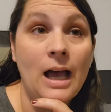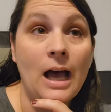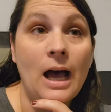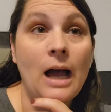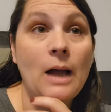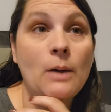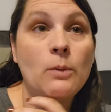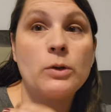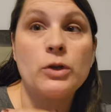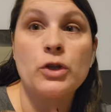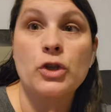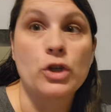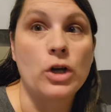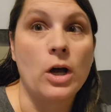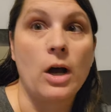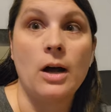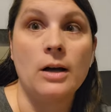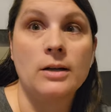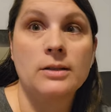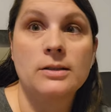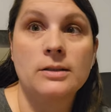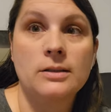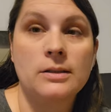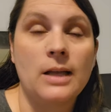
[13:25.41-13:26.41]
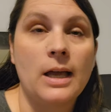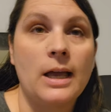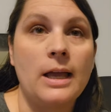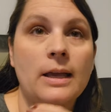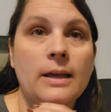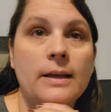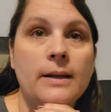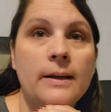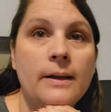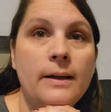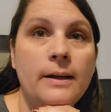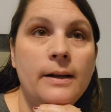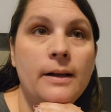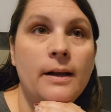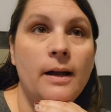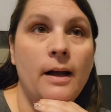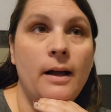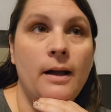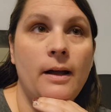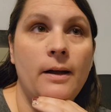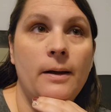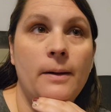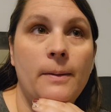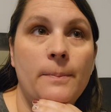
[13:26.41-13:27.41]
I was shocked. Like,
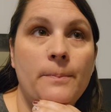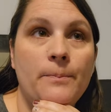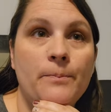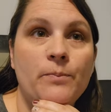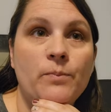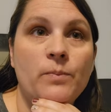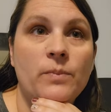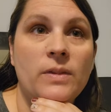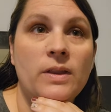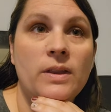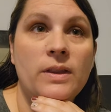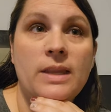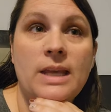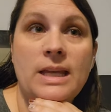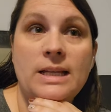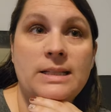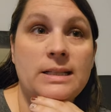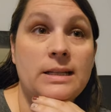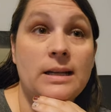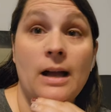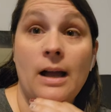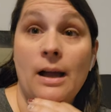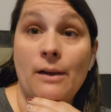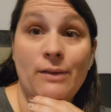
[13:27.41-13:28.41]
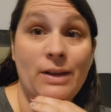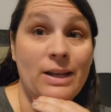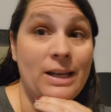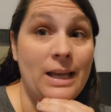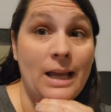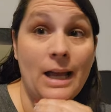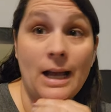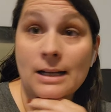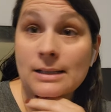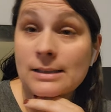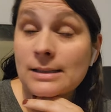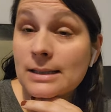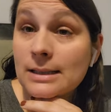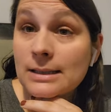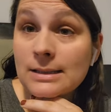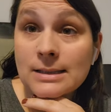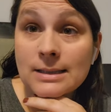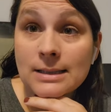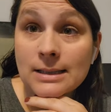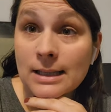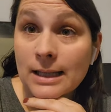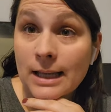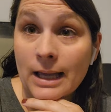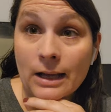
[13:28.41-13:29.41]
um, they did not have any
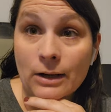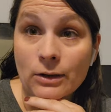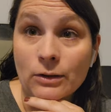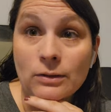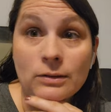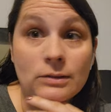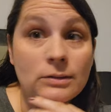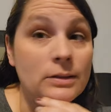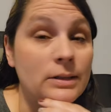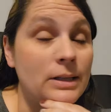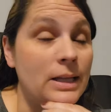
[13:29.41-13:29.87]
accidents in the kennel.